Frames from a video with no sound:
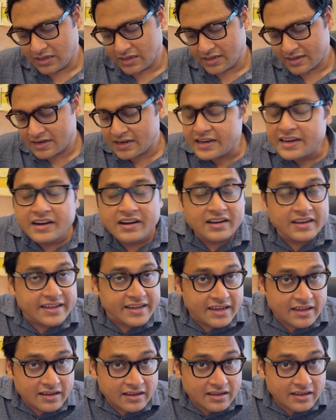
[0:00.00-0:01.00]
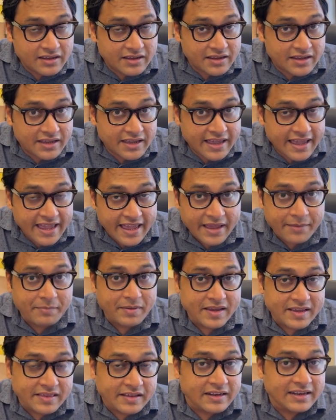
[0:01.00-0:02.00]
Clearly,
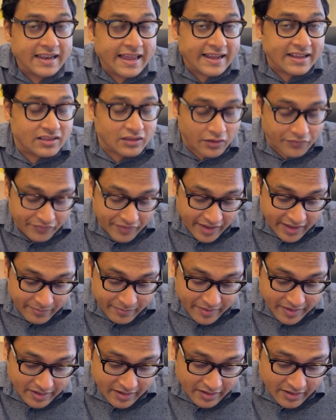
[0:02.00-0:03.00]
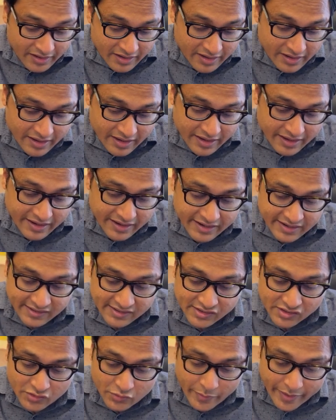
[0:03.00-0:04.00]
AB, the length of AB is
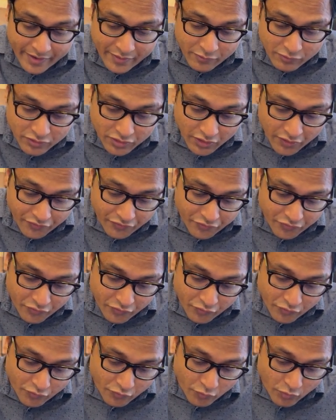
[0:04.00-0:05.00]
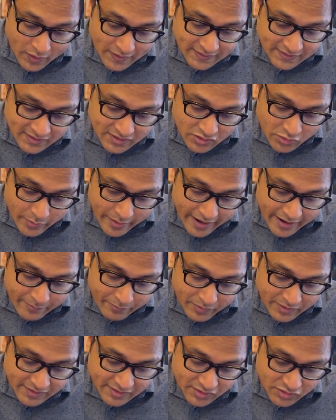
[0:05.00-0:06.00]
square root of 1 square
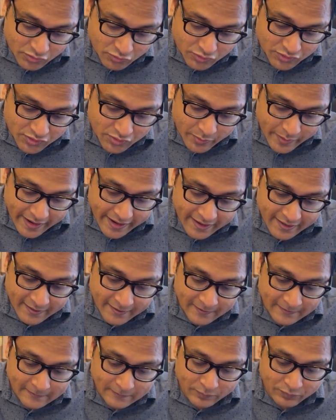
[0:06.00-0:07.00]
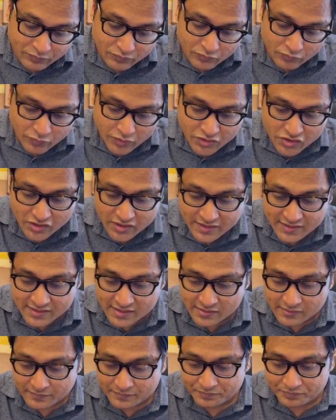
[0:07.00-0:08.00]
plus 2 square, which
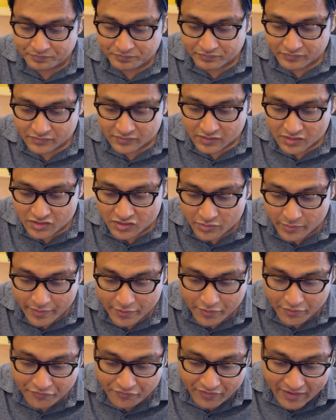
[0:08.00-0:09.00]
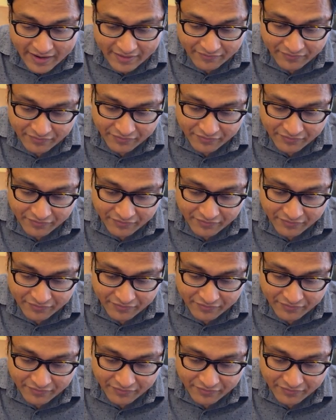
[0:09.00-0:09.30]
is square root of 5.